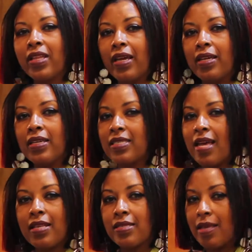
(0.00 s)
in. It's
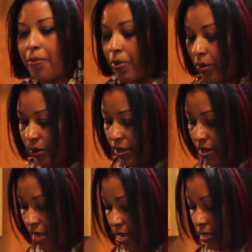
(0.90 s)
that simple
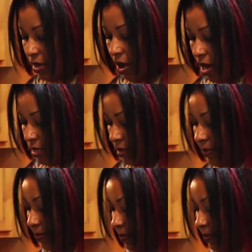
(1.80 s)
and it's awesome.